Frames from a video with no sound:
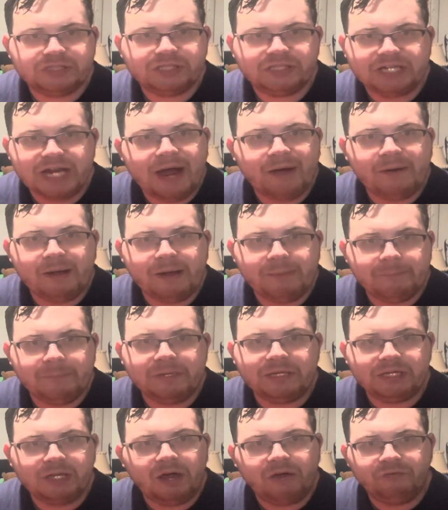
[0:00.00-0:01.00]
and now I'm
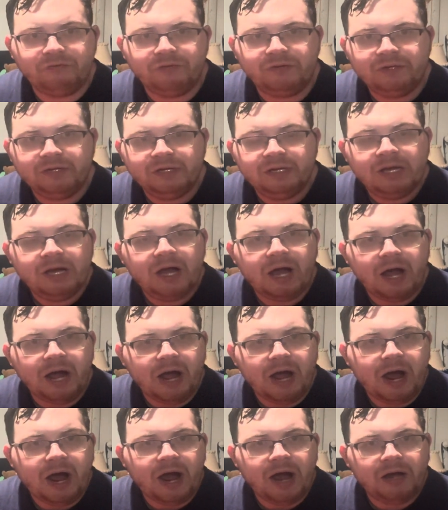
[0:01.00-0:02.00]
in love.
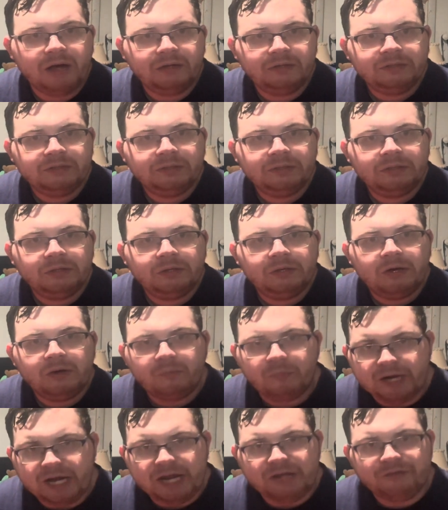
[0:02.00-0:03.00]

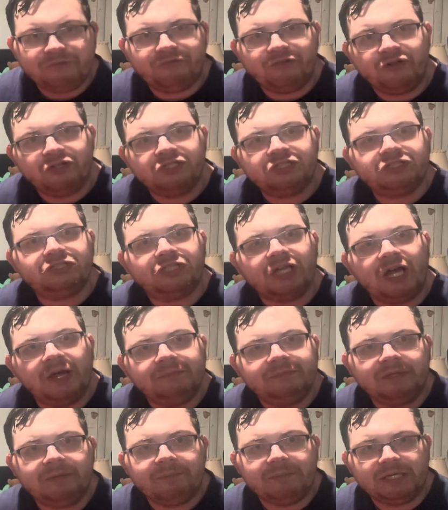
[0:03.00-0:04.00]
When I first
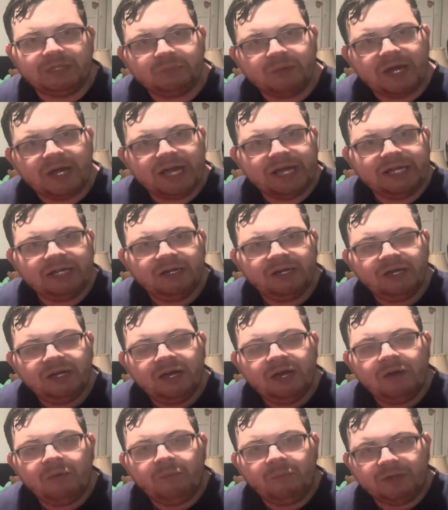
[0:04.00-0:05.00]
subbed at Midway
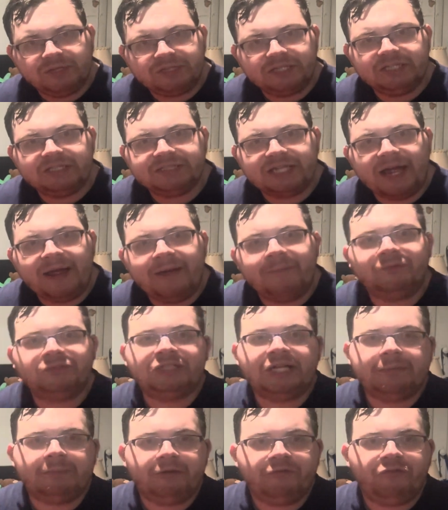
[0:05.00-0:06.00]
with this, I almost
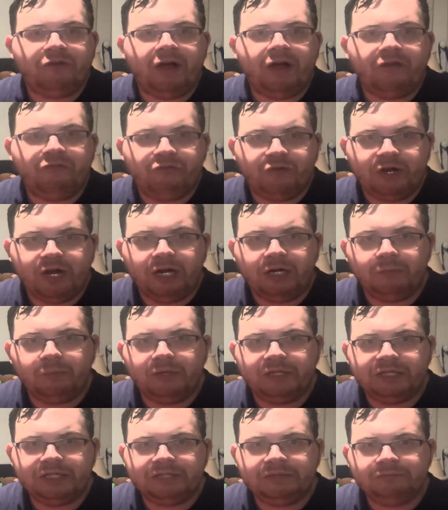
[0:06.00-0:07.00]
had a 300
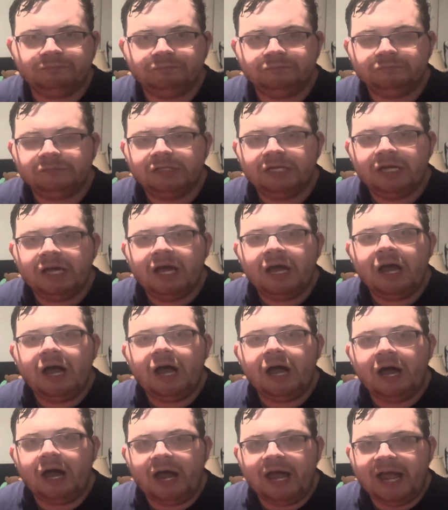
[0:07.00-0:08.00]
with it.
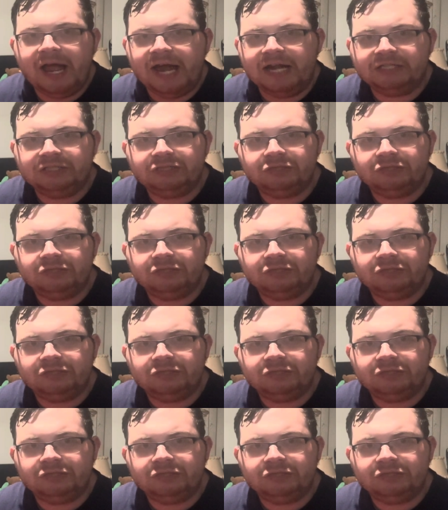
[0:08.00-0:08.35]
I had